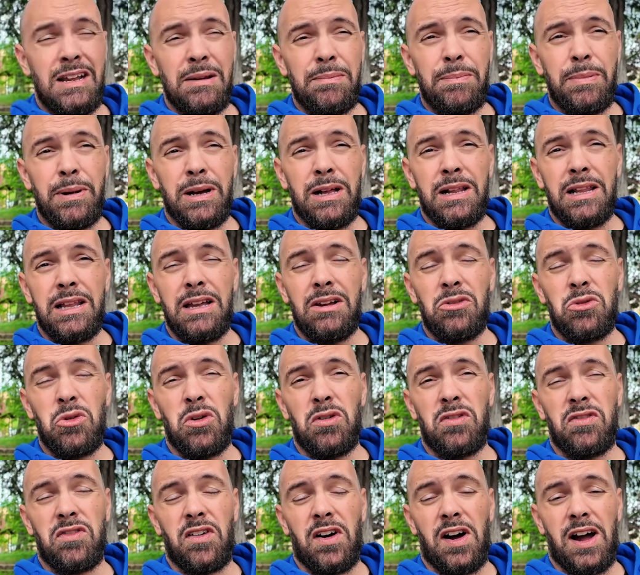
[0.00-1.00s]
typically
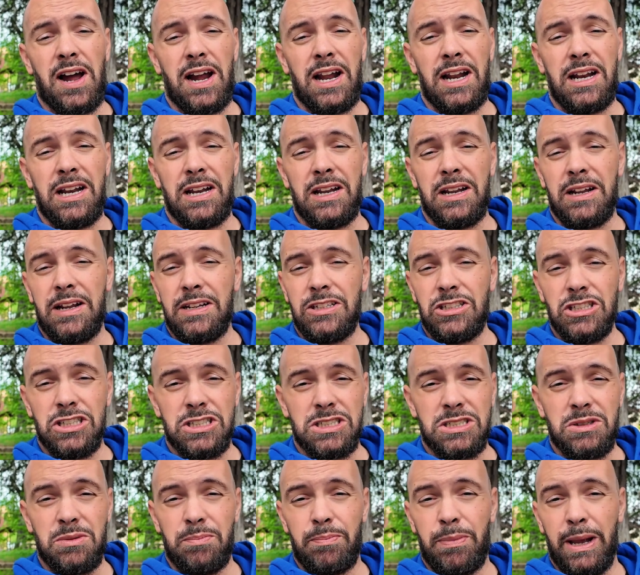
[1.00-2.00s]
will find
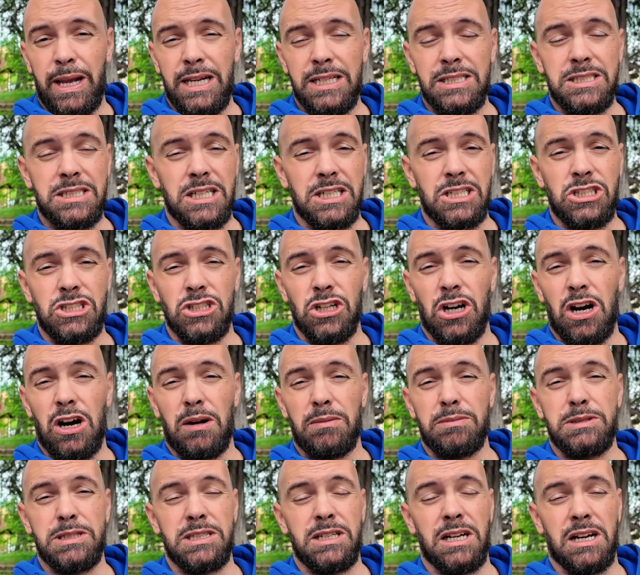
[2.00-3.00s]
just basic
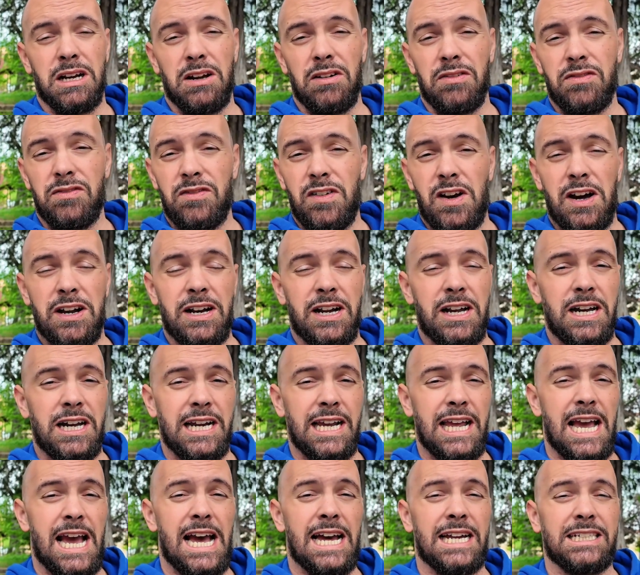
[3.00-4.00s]
jobs in a
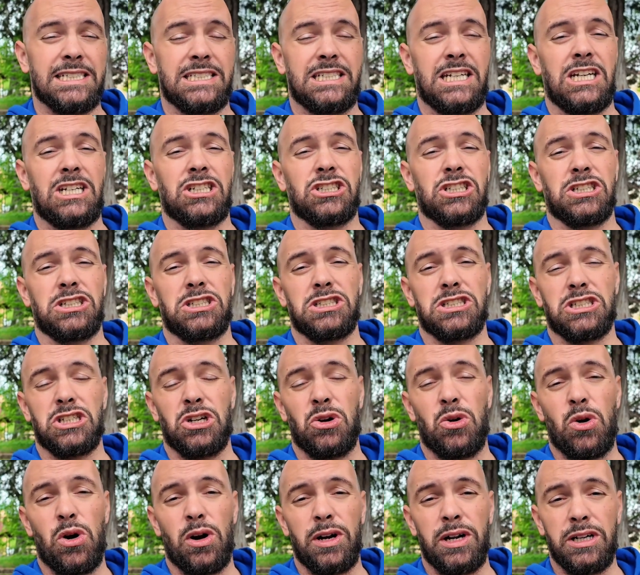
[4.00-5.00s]
kafana, gas station,
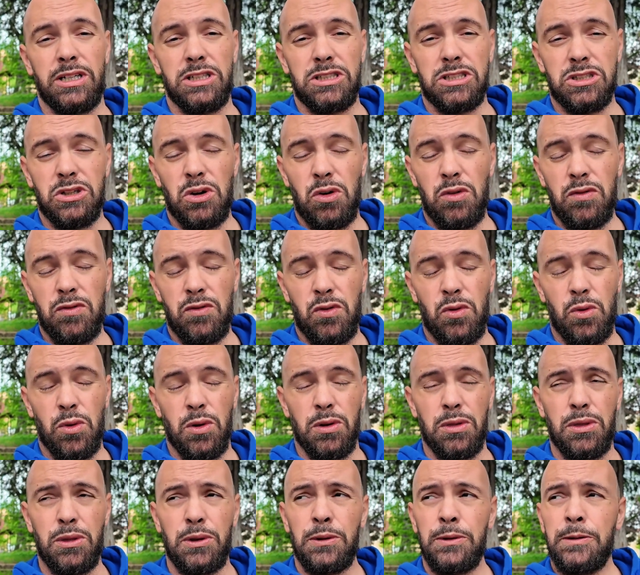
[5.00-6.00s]
so on and so
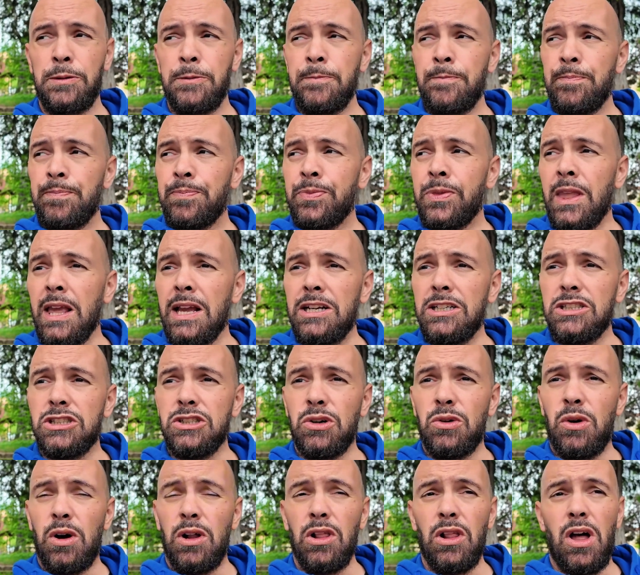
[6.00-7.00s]
forth. And
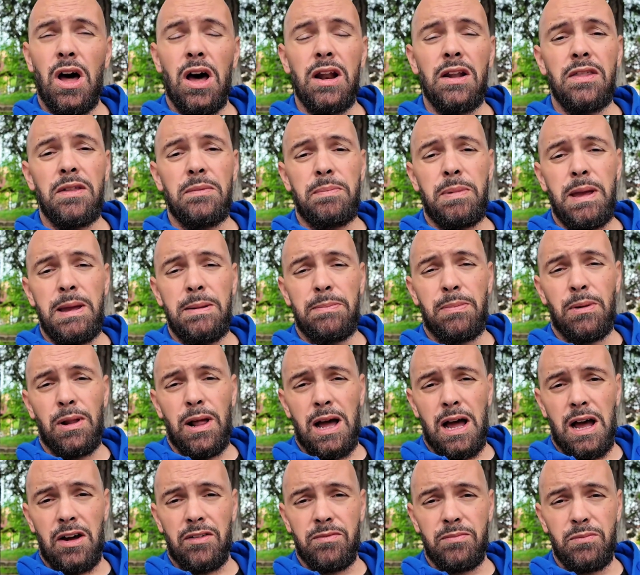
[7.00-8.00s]
so a lot of the people
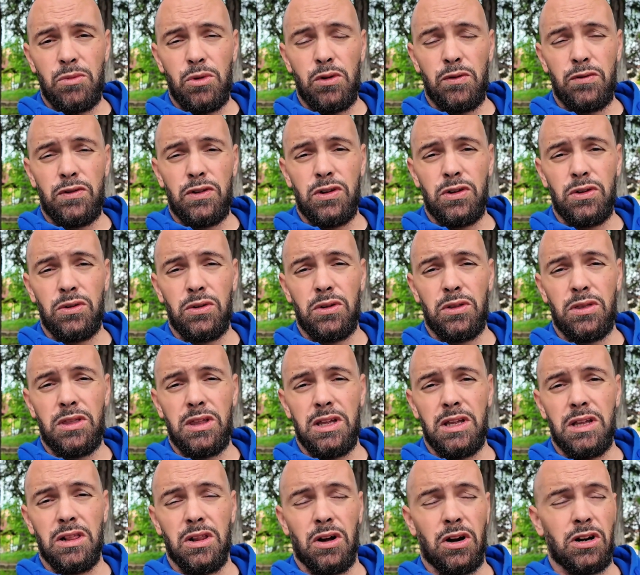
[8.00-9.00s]
have moved to
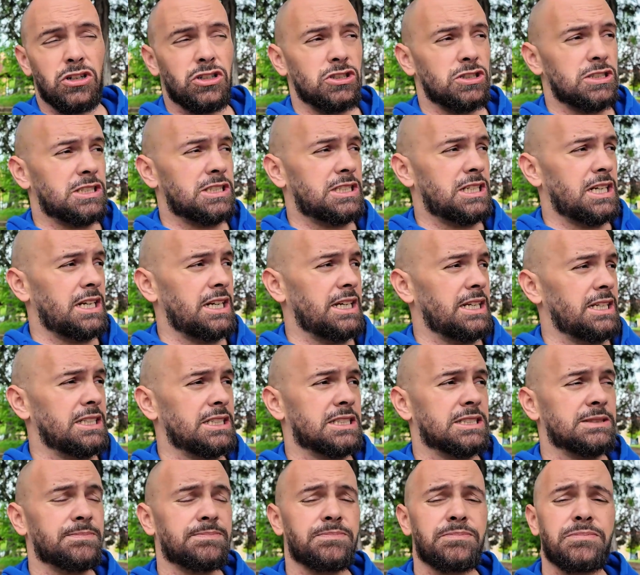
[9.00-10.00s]
the larger
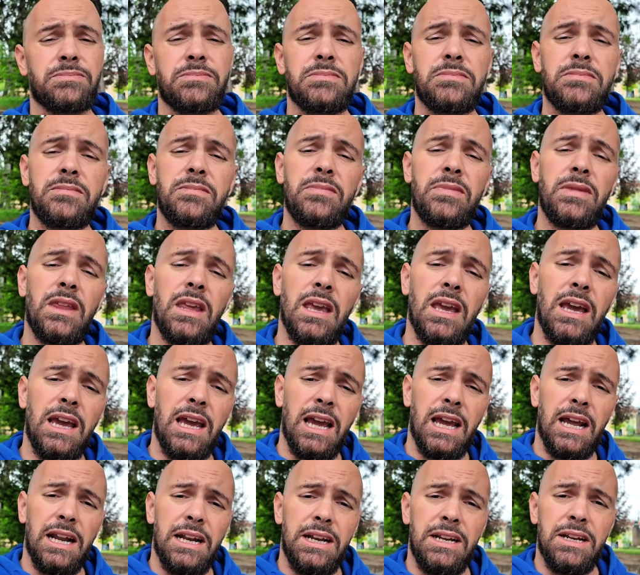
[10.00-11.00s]
cities,
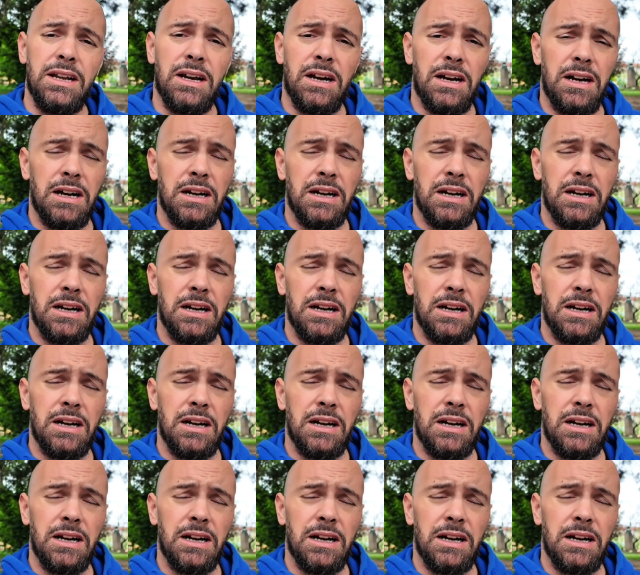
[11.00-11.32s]
and